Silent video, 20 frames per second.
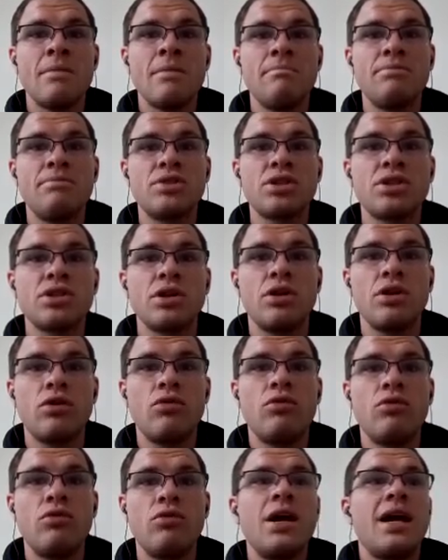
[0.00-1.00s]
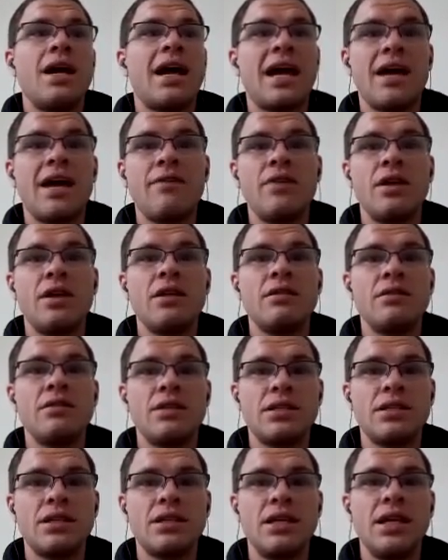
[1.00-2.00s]
So having the
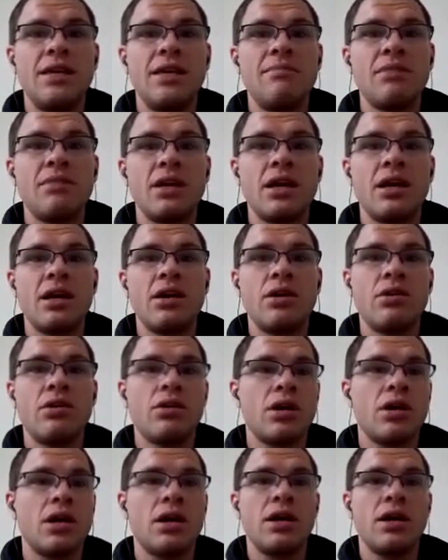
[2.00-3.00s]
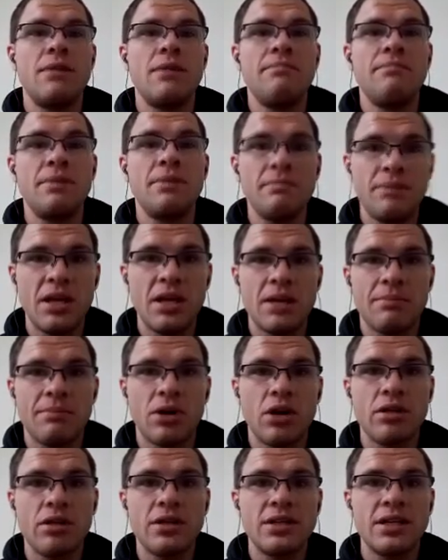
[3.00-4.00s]
team there and being a
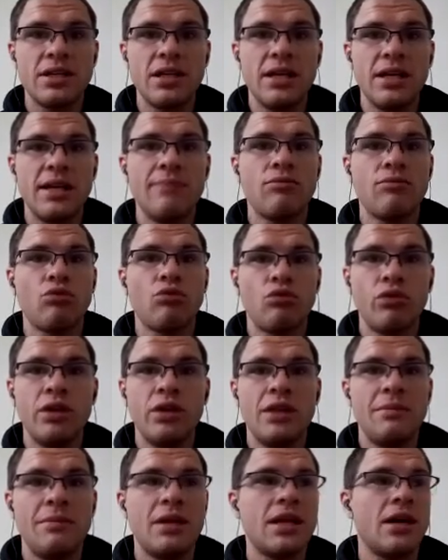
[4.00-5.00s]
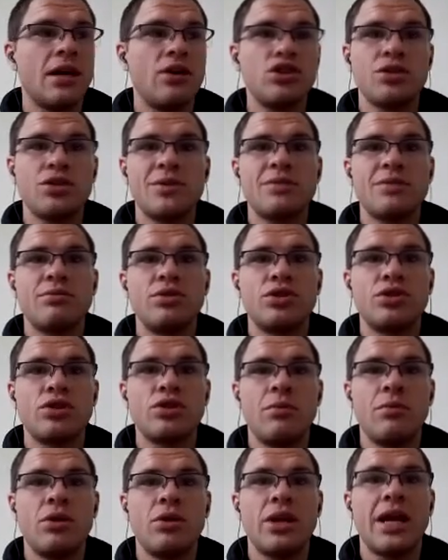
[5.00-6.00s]
part of the team really made college so much more
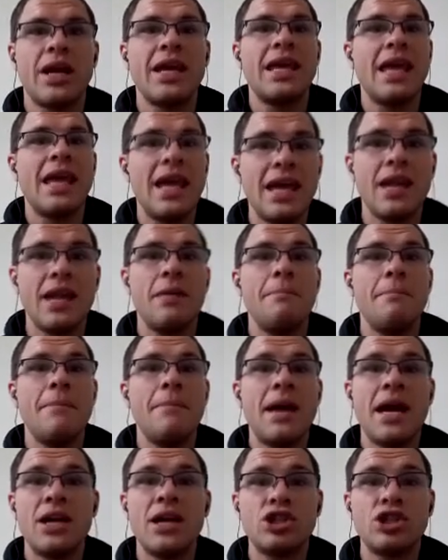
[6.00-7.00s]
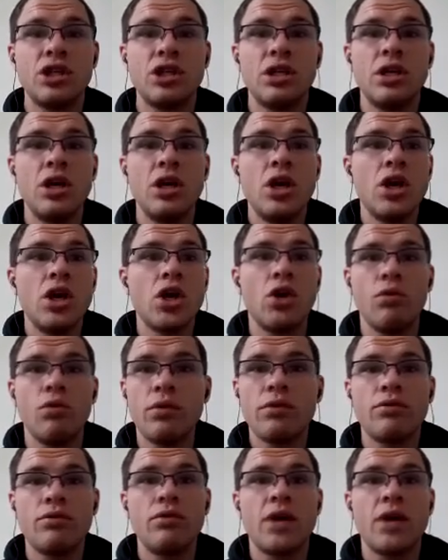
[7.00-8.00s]
enjoyable. And I can't imagine going
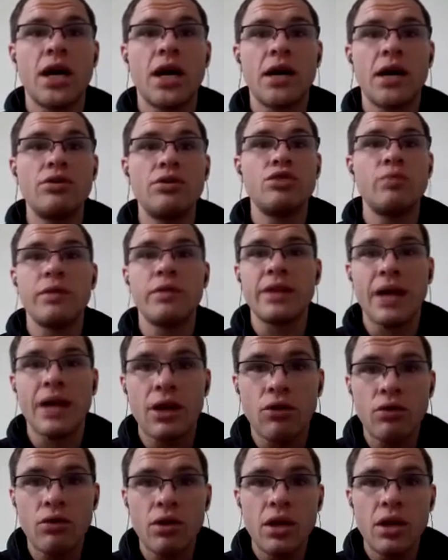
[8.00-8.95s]
through college without